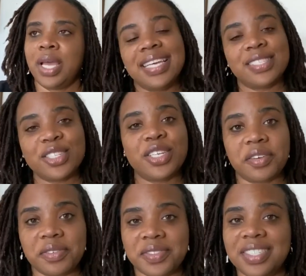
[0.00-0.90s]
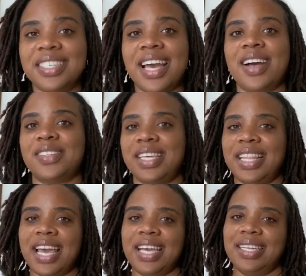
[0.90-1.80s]
It's a shift. I'll say
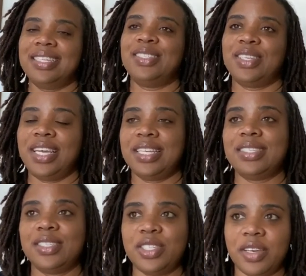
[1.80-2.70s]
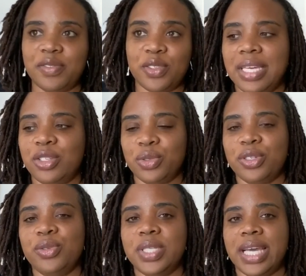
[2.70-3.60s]
that it is a shift. So make sure
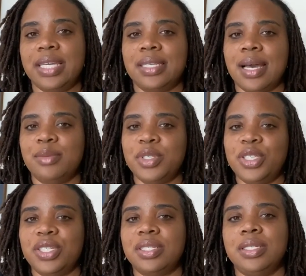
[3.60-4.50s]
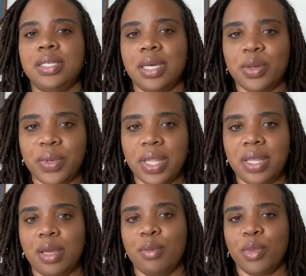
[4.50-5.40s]
you take time to just deal with
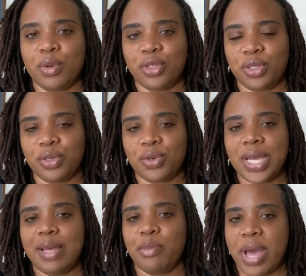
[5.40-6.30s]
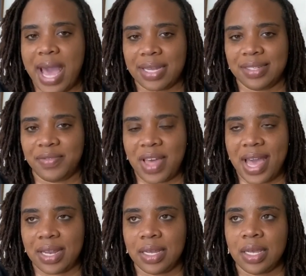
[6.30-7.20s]
the emotional impact of that.